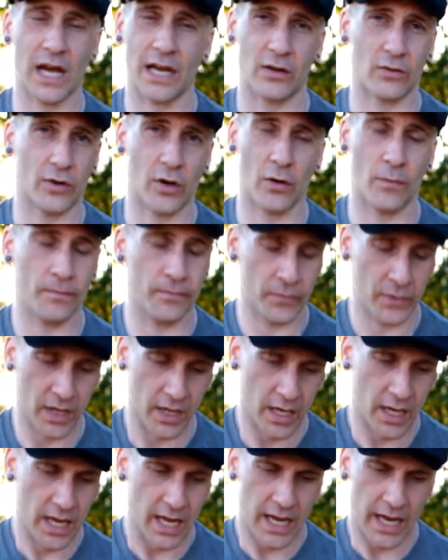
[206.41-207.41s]
I don't know.
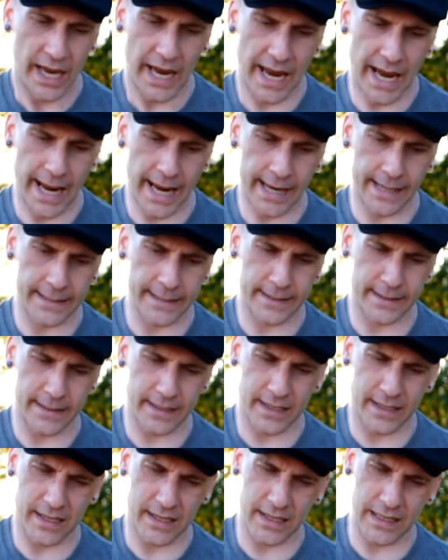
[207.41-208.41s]
And
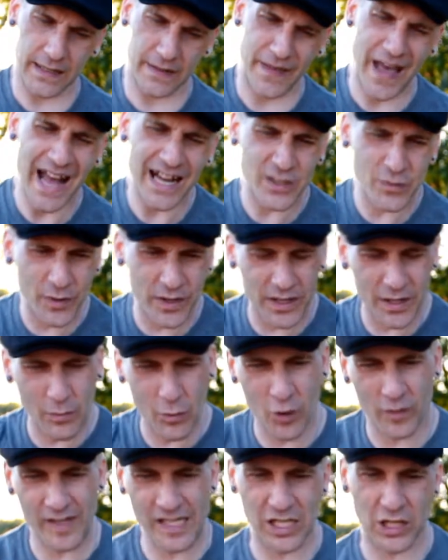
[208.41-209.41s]
that's when the
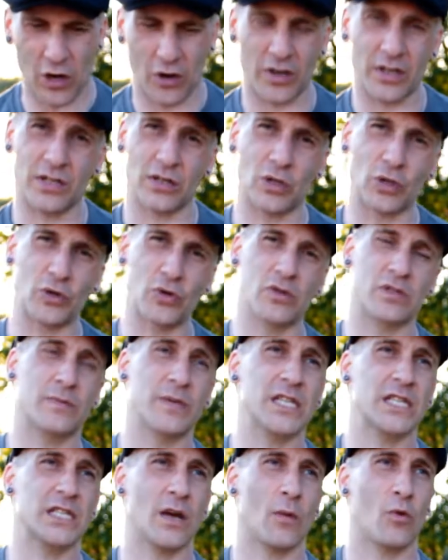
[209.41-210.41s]
movie started to lose
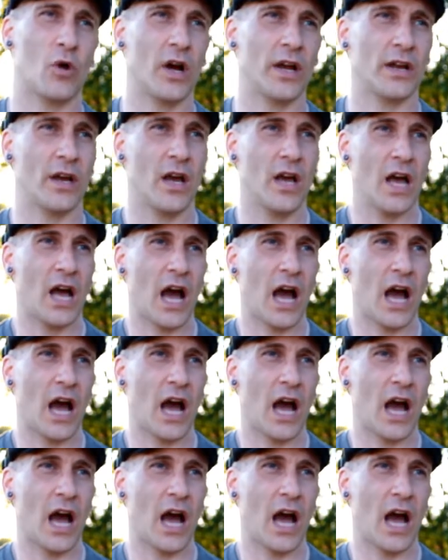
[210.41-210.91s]
me somewhat.